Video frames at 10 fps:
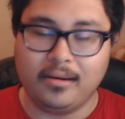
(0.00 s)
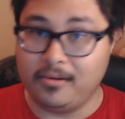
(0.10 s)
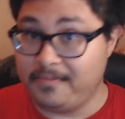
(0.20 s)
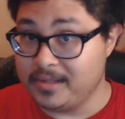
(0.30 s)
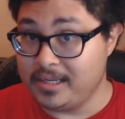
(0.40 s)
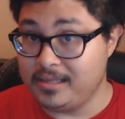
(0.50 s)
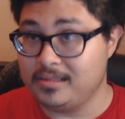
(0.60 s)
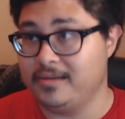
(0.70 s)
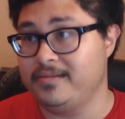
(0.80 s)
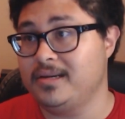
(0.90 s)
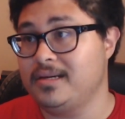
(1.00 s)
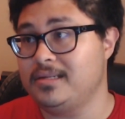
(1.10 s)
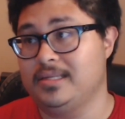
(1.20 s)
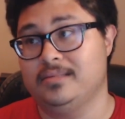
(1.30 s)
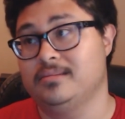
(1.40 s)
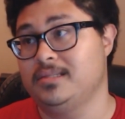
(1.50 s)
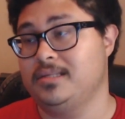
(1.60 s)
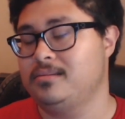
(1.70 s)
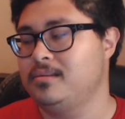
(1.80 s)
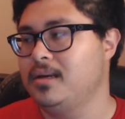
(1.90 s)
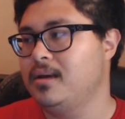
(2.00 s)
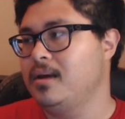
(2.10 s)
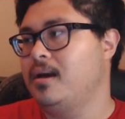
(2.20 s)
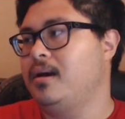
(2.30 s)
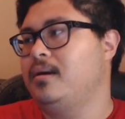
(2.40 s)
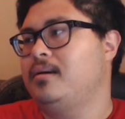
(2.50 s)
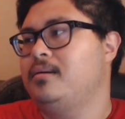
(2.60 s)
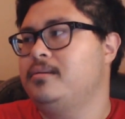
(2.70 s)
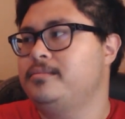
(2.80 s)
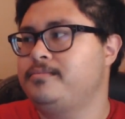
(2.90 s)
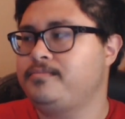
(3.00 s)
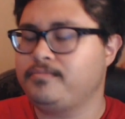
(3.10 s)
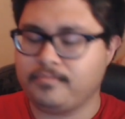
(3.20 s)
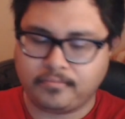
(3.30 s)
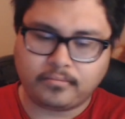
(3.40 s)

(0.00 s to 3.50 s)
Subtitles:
Hopefully, if not, I don't know.